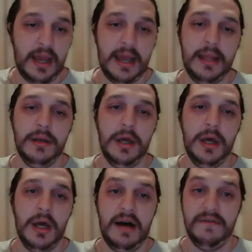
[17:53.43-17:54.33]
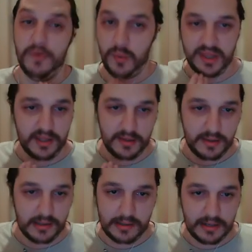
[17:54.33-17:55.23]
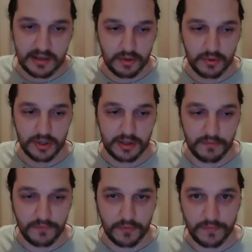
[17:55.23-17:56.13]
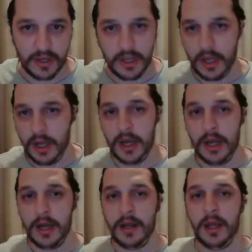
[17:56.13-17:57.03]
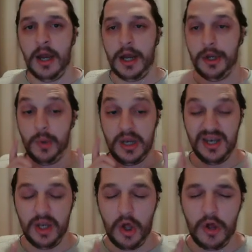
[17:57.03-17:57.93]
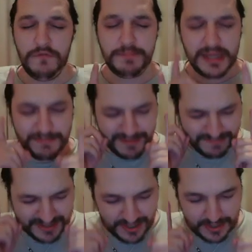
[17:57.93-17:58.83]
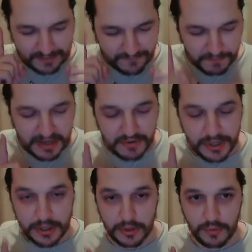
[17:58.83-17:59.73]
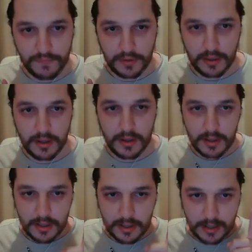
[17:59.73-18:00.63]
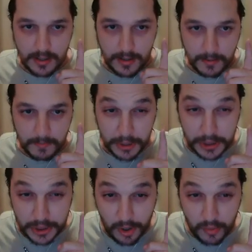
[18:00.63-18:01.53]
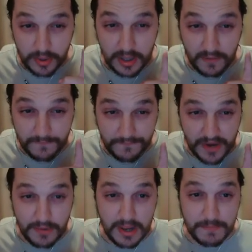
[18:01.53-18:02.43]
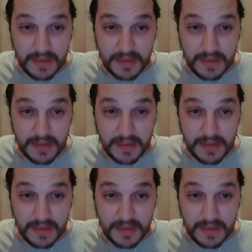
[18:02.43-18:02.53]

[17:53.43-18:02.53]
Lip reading: and other wizards, and so on and so forth. I know a lot of people have been asking for Beric and Luthien, but those are very